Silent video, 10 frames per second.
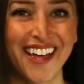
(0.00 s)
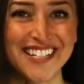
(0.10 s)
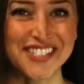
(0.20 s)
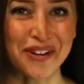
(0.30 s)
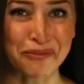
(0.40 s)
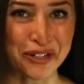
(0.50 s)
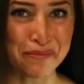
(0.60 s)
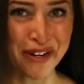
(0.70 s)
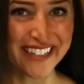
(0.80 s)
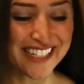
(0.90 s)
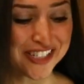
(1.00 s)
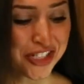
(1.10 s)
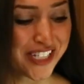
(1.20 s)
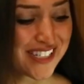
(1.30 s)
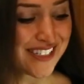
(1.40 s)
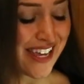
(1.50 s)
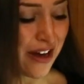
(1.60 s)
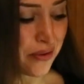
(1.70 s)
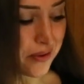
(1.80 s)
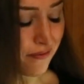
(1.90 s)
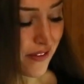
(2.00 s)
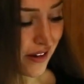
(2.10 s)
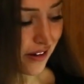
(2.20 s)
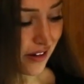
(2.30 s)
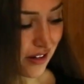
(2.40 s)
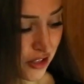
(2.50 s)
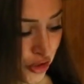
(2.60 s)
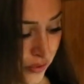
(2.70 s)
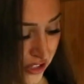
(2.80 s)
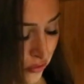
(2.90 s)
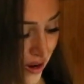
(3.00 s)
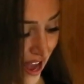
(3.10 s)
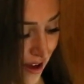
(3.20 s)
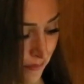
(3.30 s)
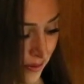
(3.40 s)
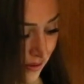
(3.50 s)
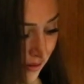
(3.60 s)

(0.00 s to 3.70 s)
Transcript: So I'm going to break these chickens out of their shrink wrap.